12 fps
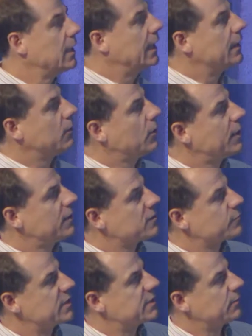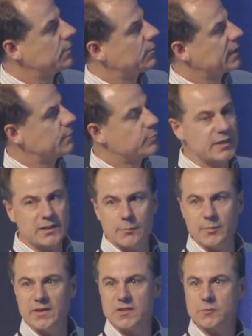a lot of this material will get picked
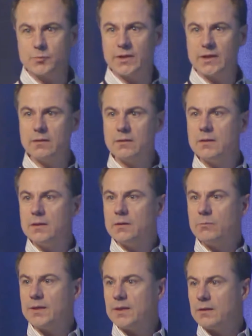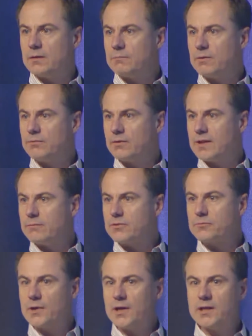up in the spring when the river
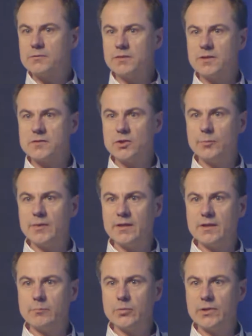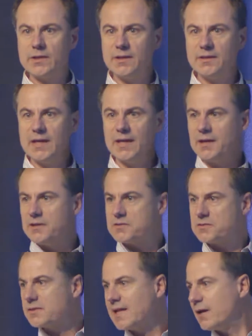levels rise with the snowmelt input, and the
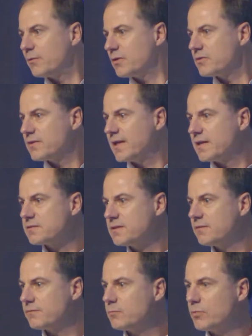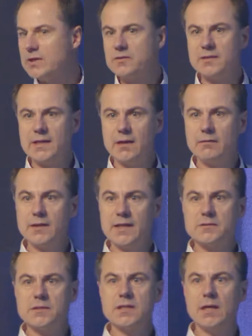ice scours that stuff and brings it down. And
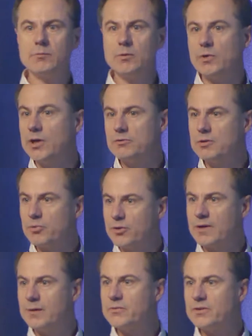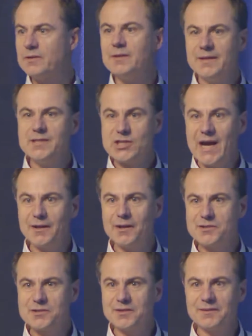that's a time when monitoring programs are
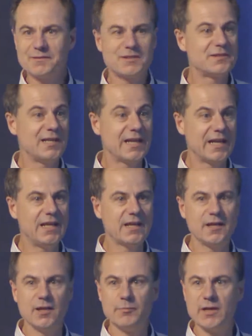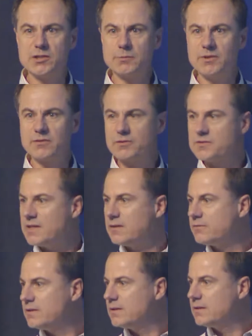challenged to take any kind of measurements for
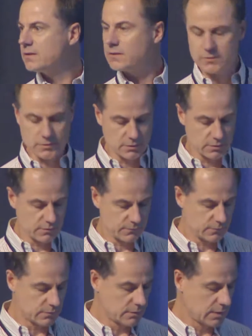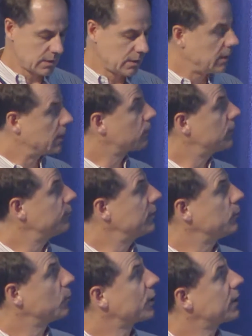safety concerns, for
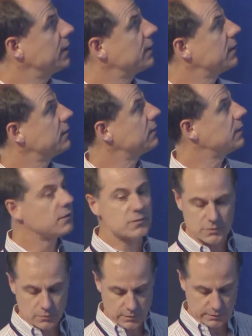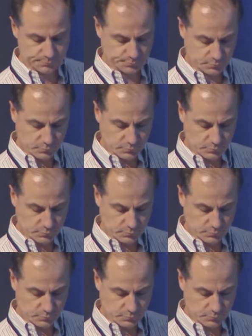equipment working, and so on.